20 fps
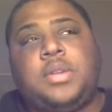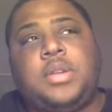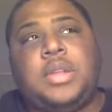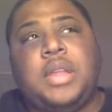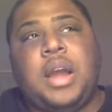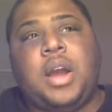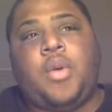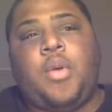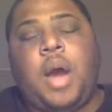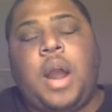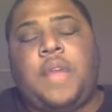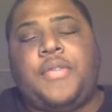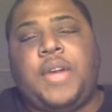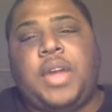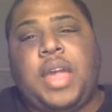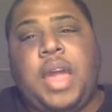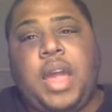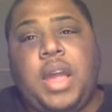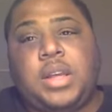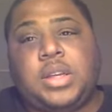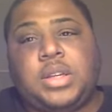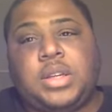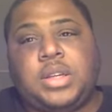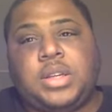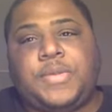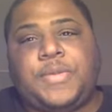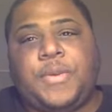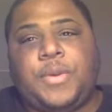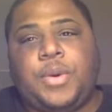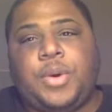The
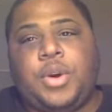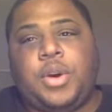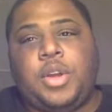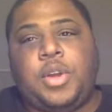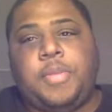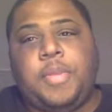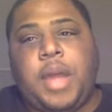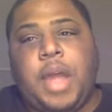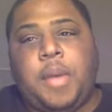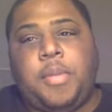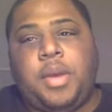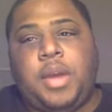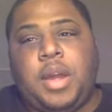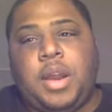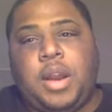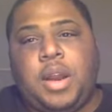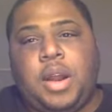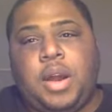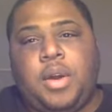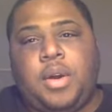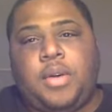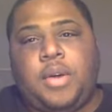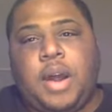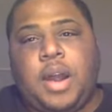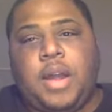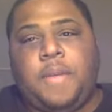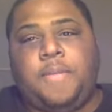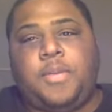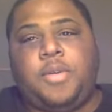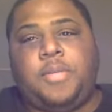qualifications for you being able to get a loan,
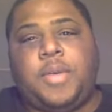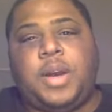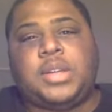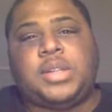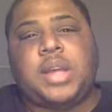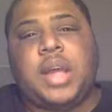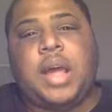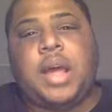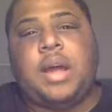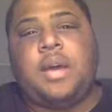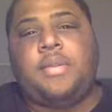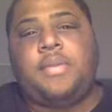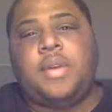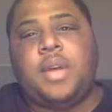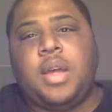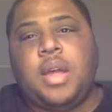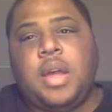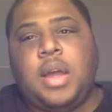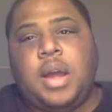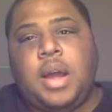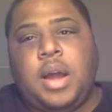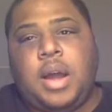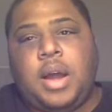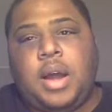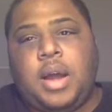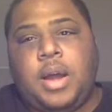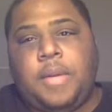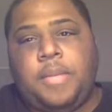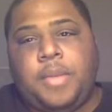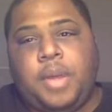right? You must have
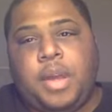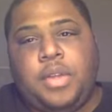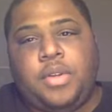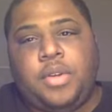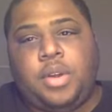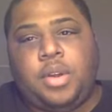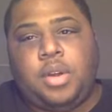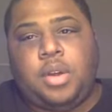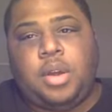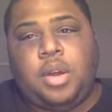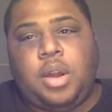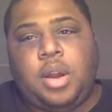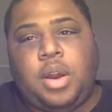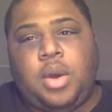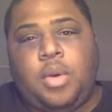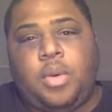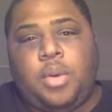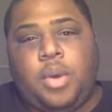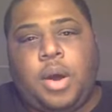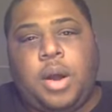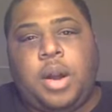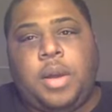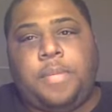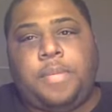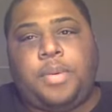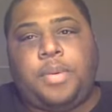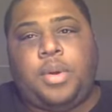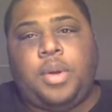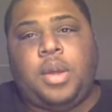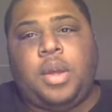either one
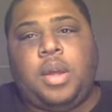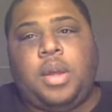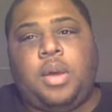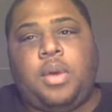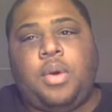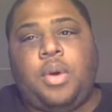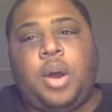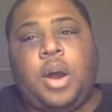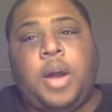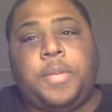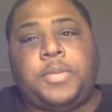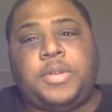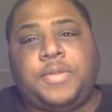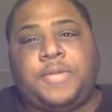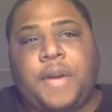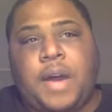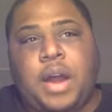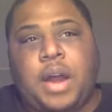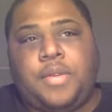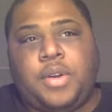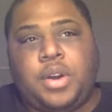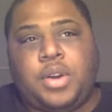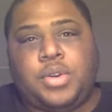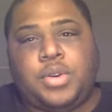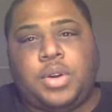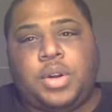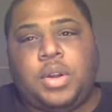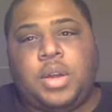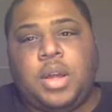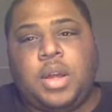employee or up to
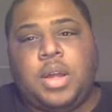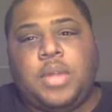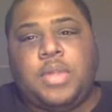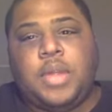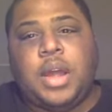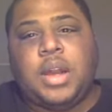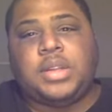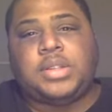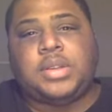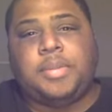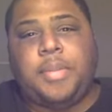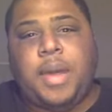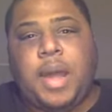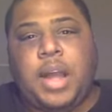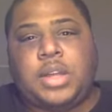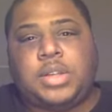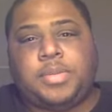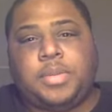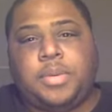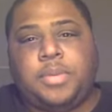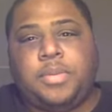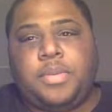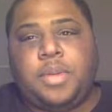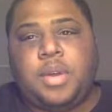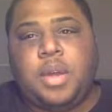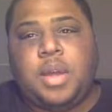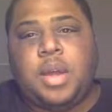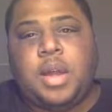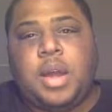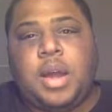500. That is the maximum,
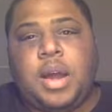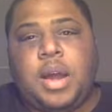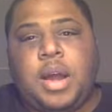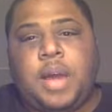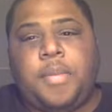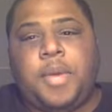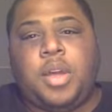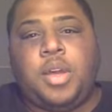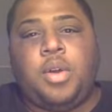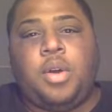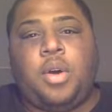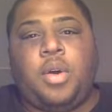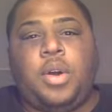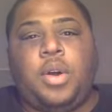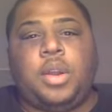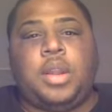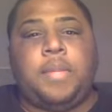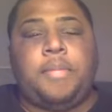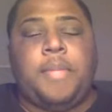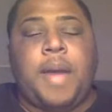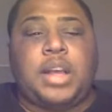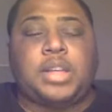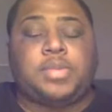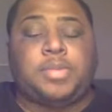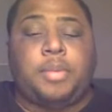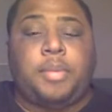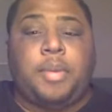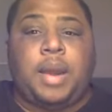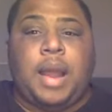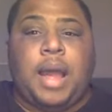and the
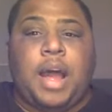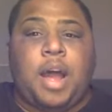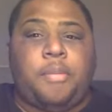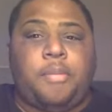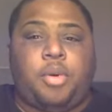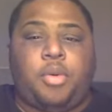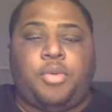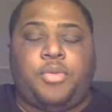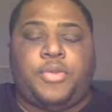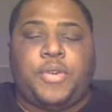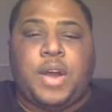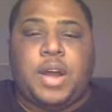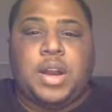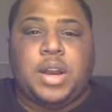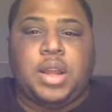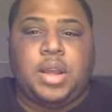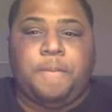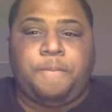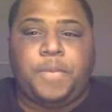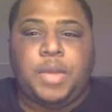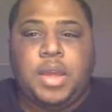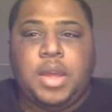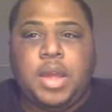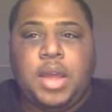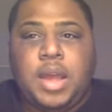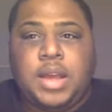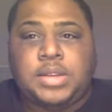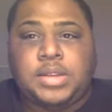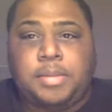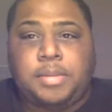maximum allowable funding
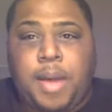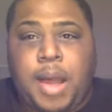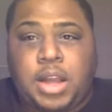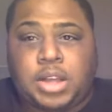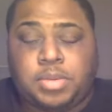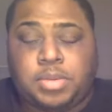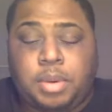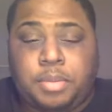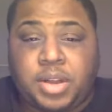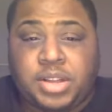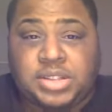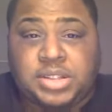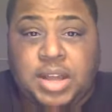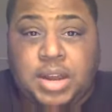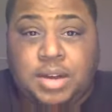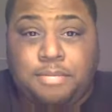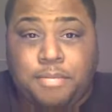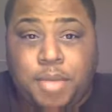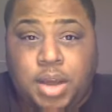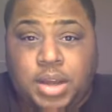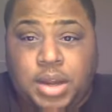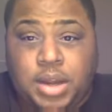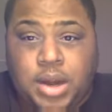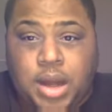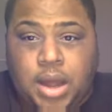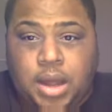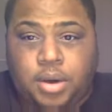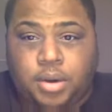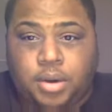is a maximum of $10 million,